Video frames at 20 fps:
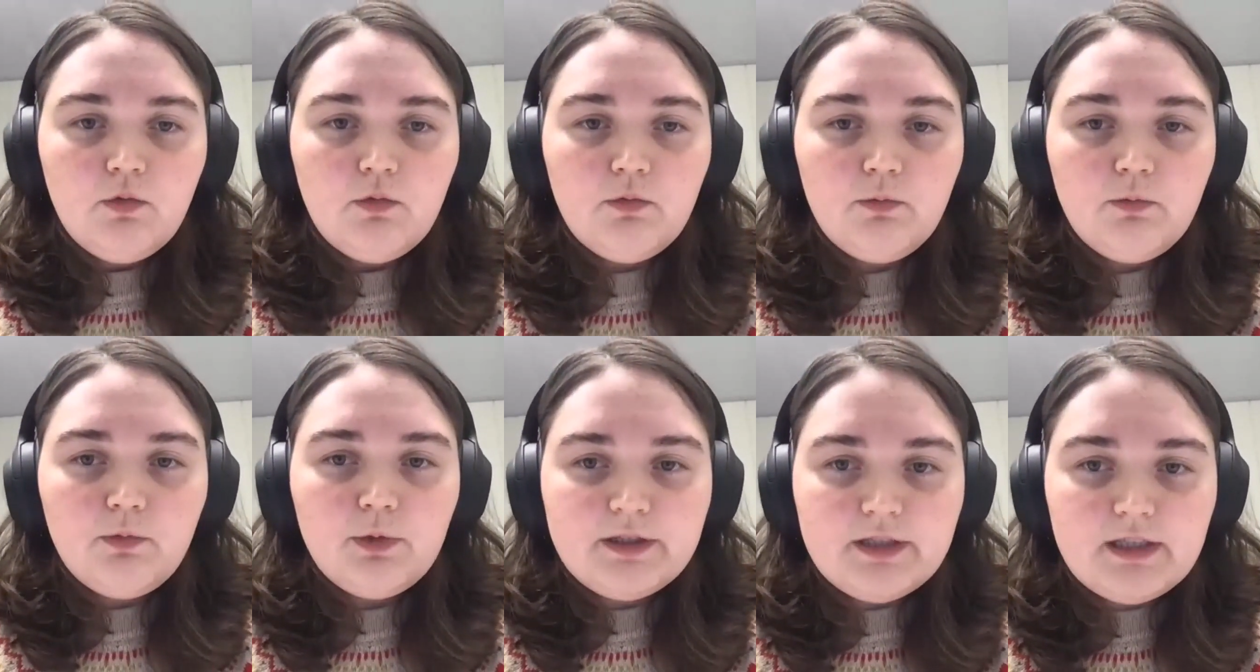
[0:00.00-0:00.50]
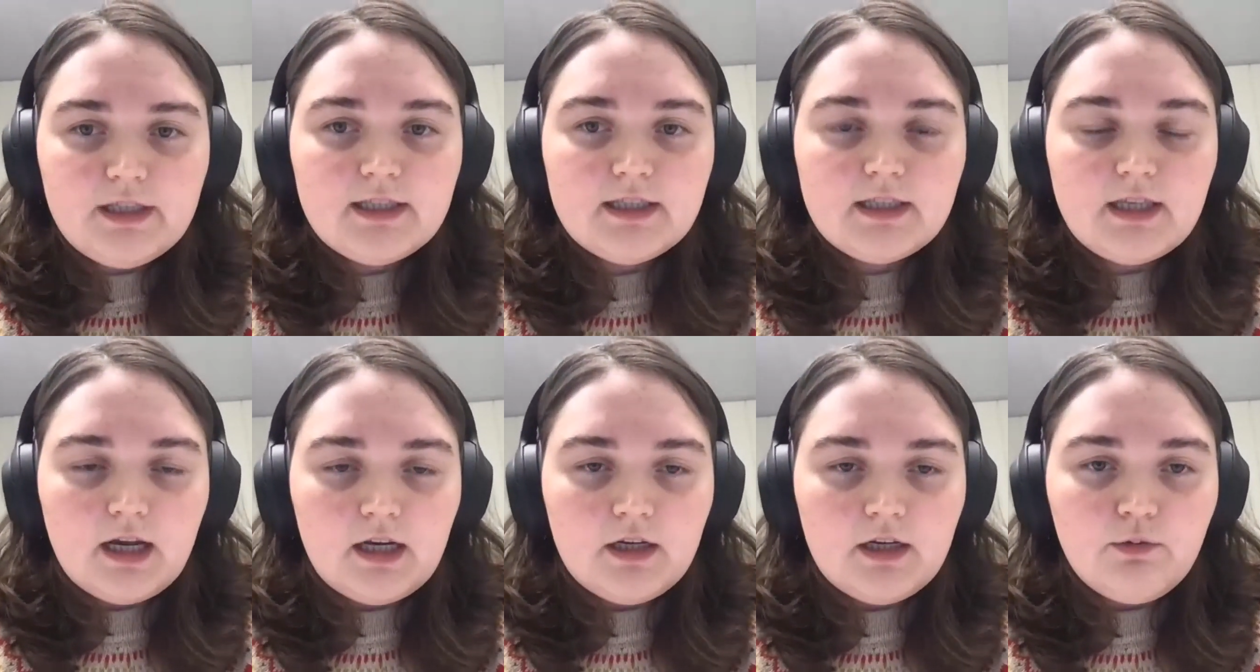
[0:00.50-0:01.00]
with this
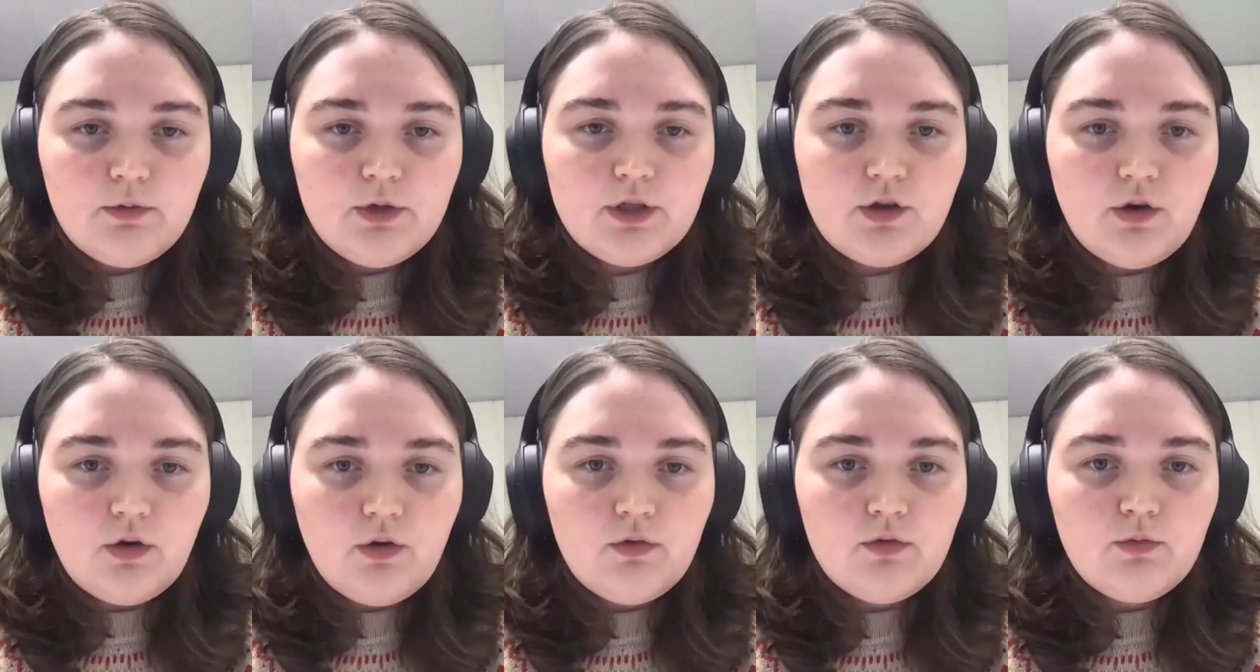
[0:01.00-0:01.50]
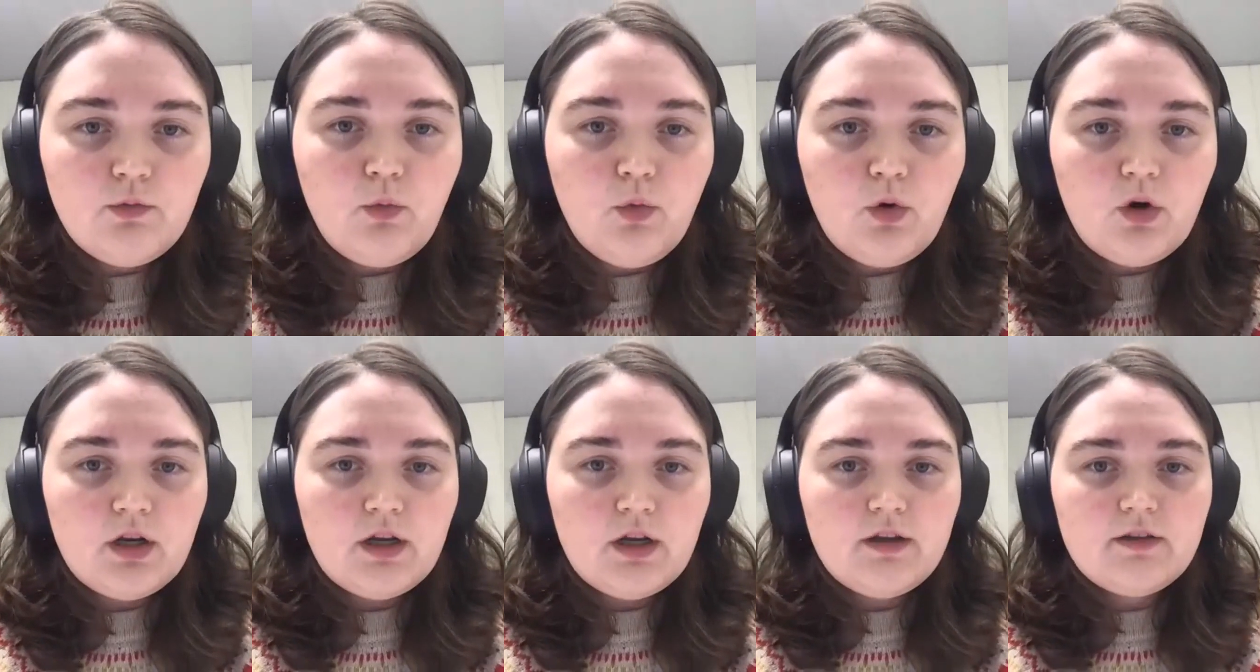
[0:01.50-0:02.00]
study, we've shown
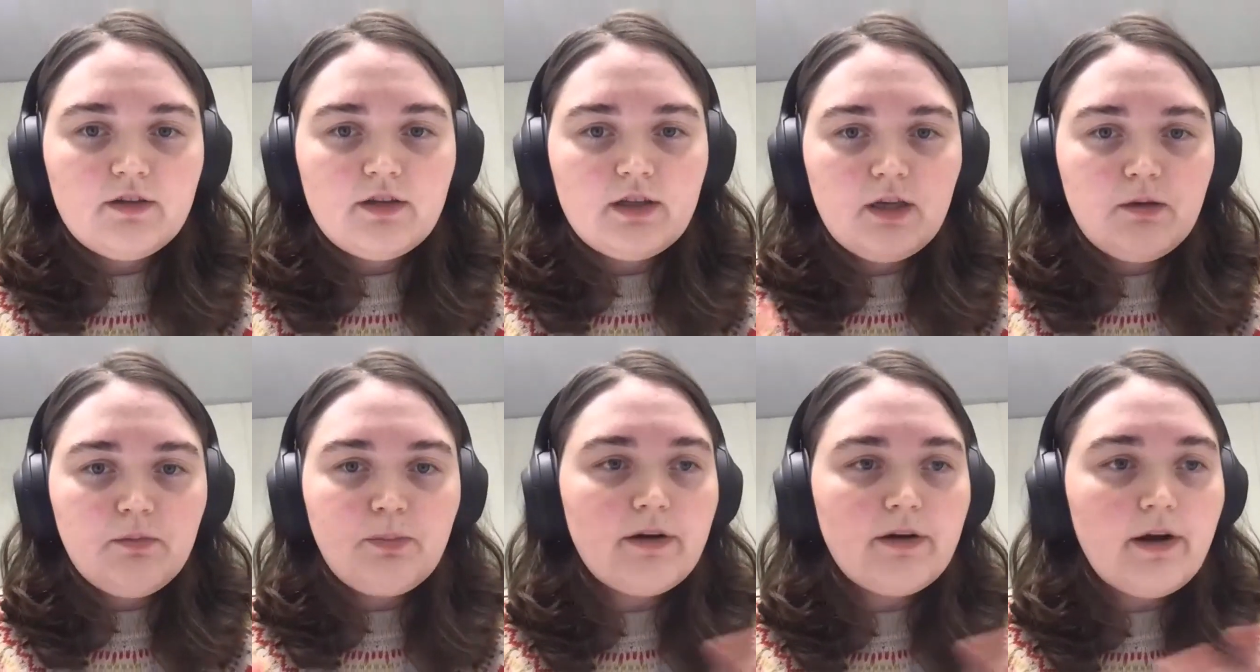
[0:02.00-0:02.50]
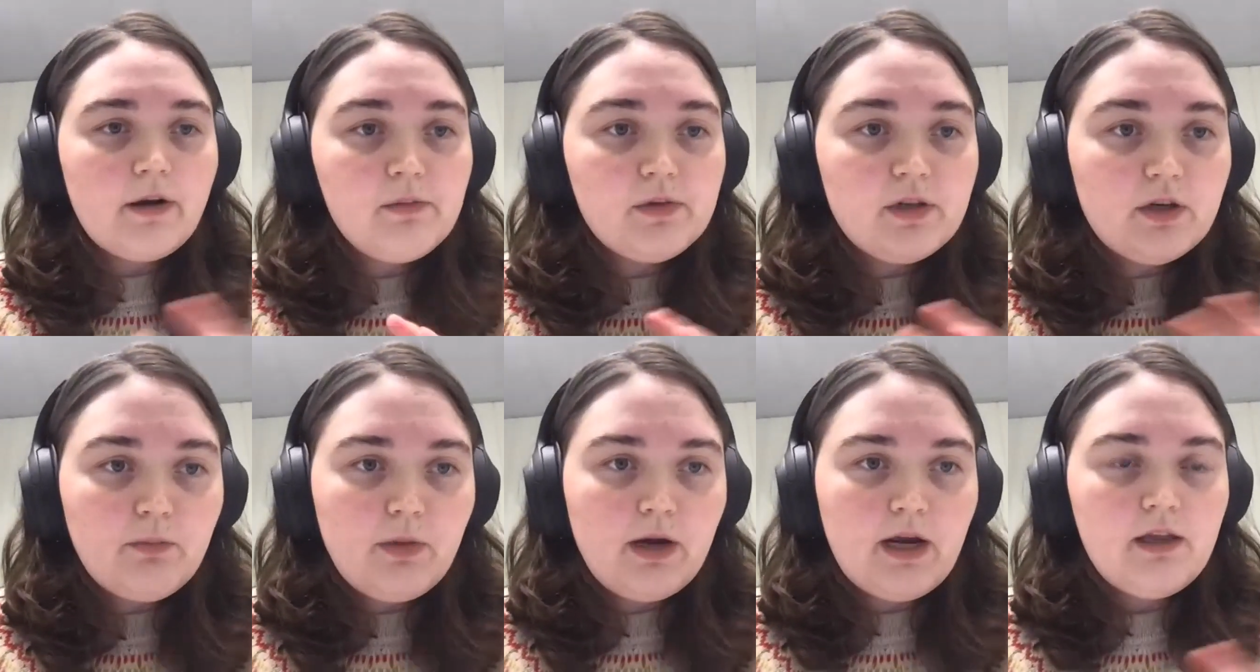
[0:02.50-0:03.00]
what are the
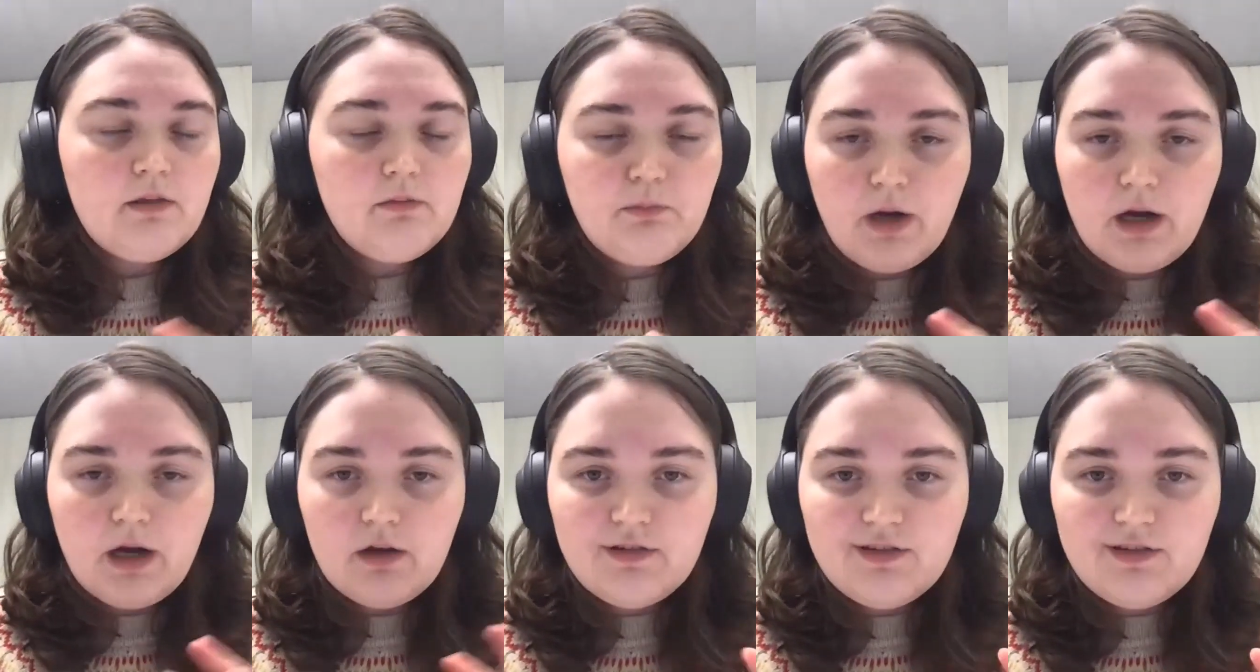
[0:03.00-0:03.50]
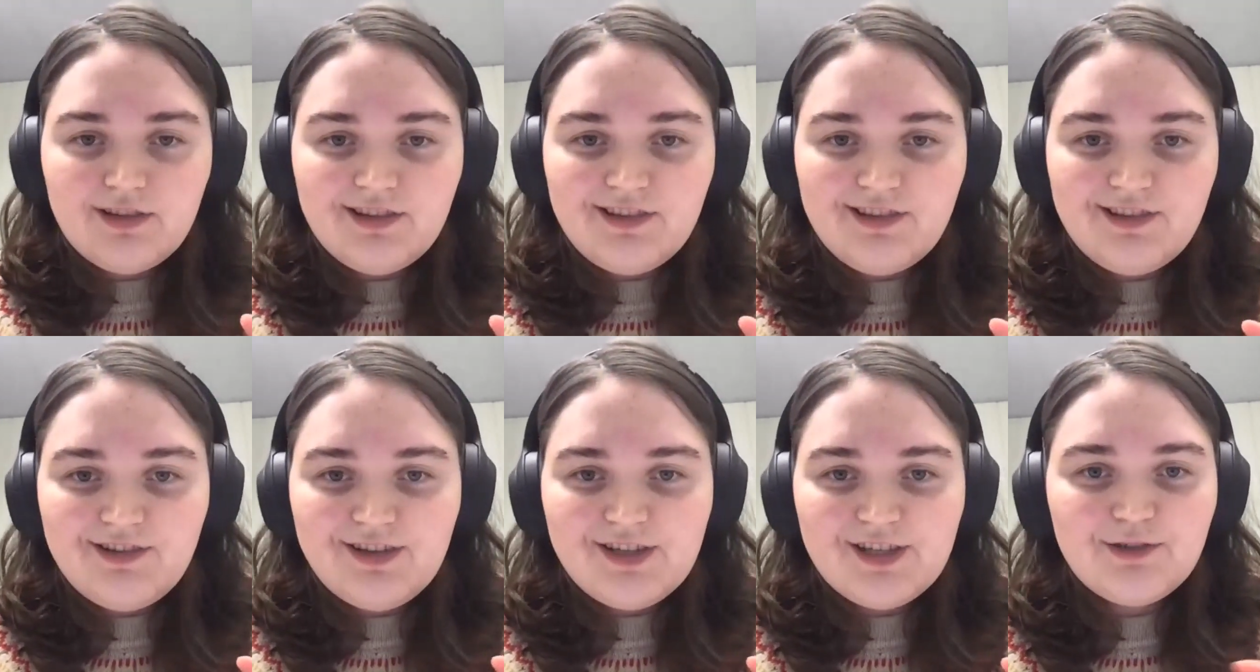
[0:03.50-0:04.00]
parameter
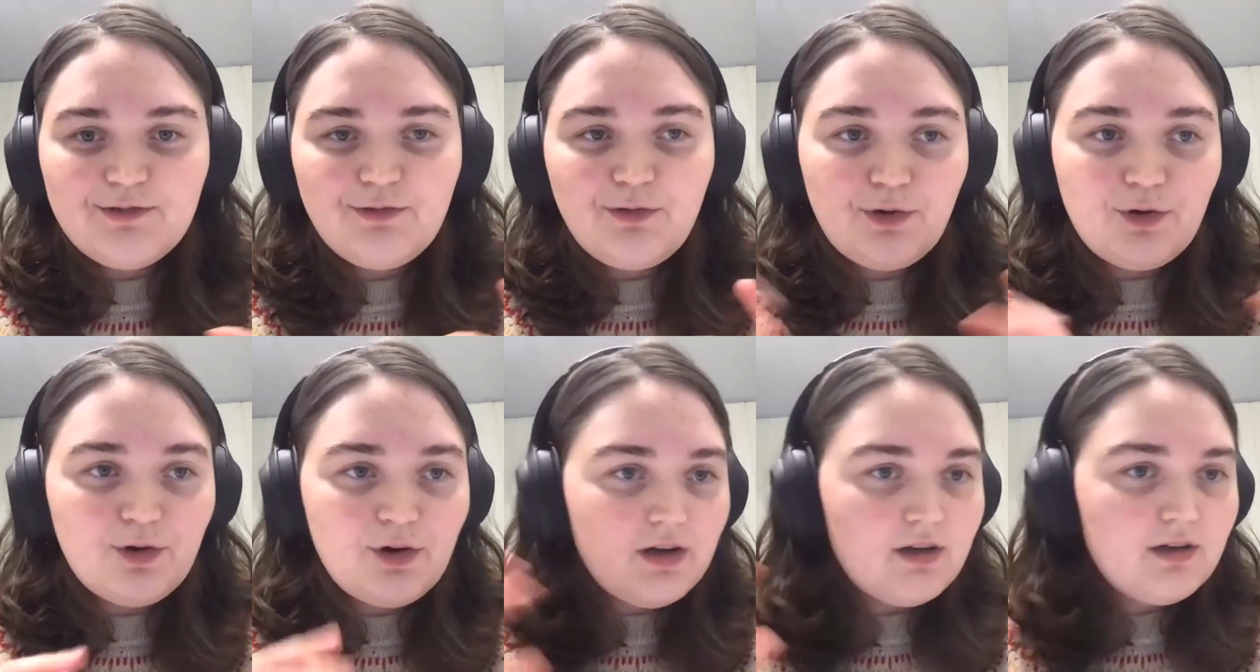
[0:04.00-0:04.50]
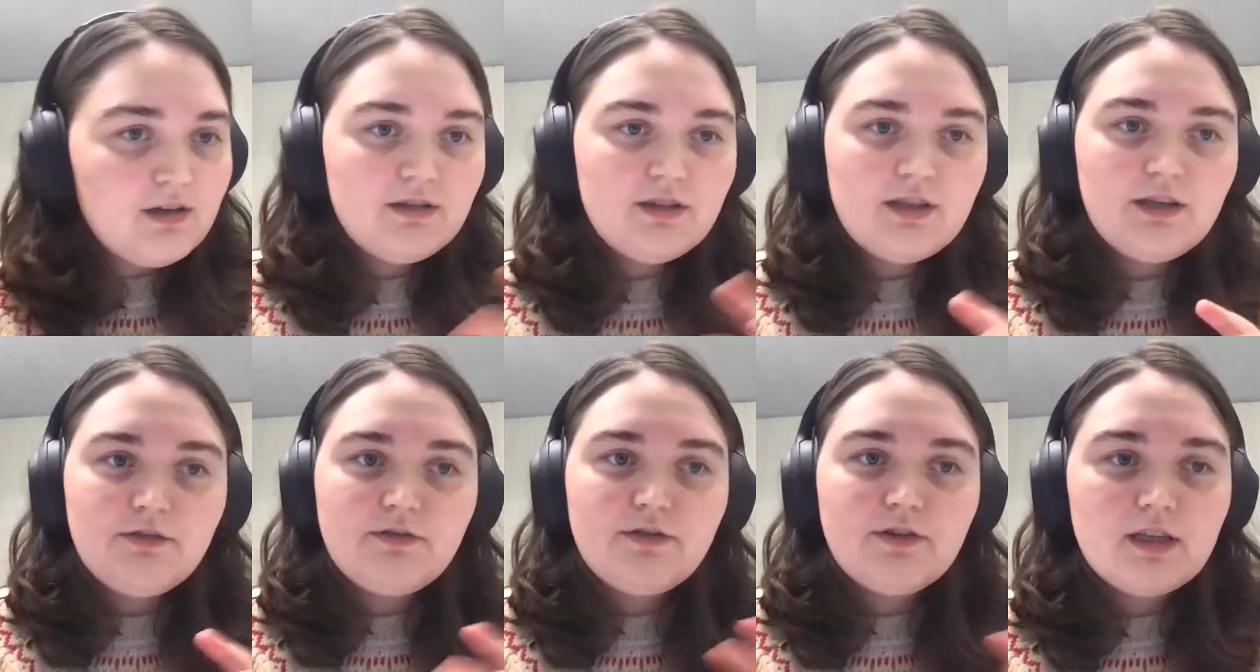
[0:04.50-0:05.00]
boundaries for
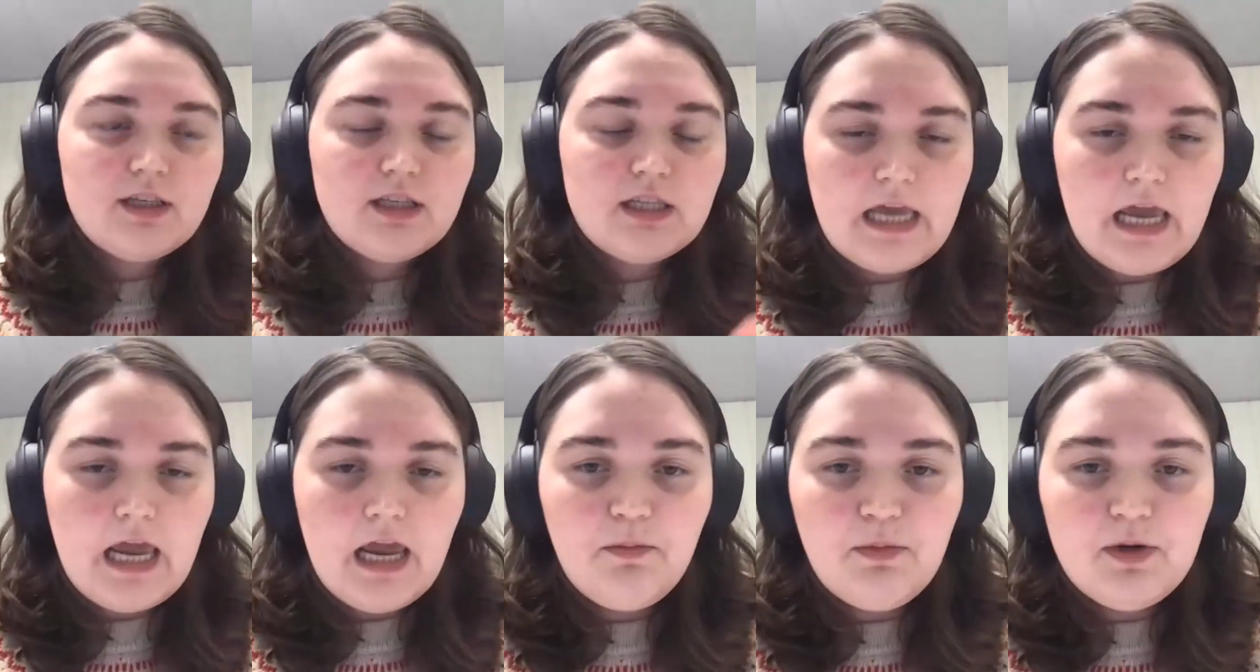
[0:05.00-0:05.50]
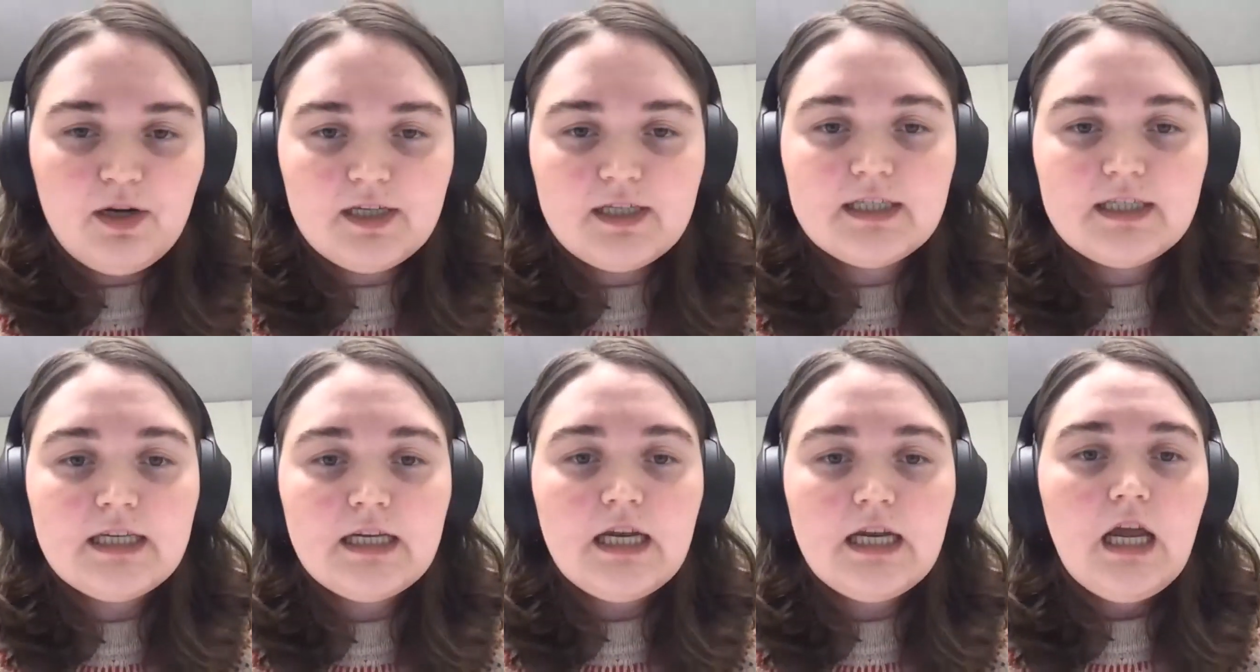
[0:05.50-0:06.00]
different
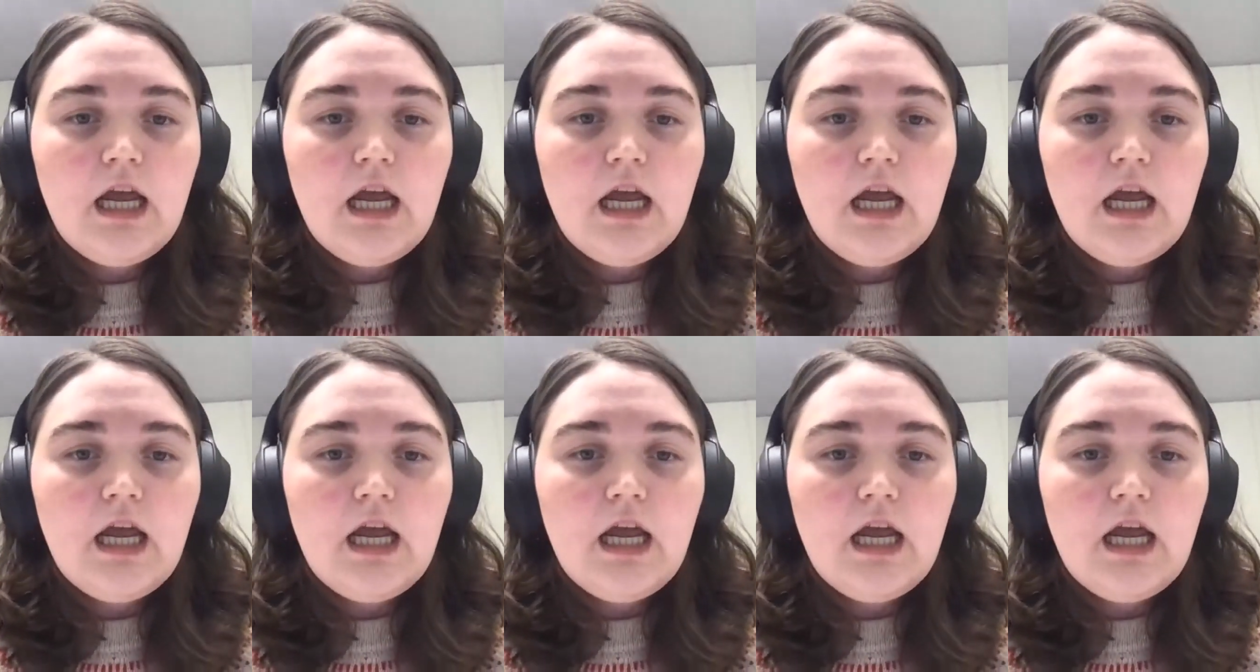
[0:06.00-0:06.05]
chimers.